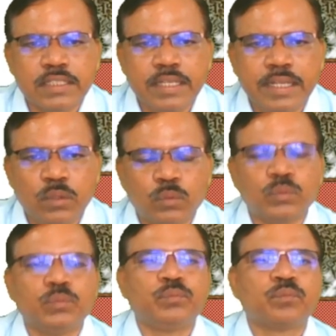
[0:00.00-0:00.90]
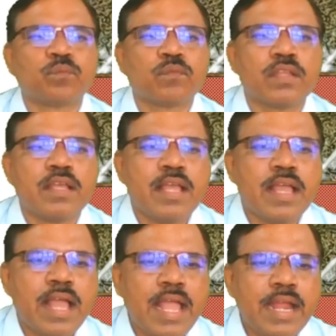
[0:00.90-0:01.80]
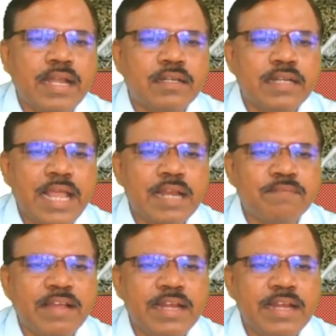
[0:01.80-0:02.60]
a2. And tan phi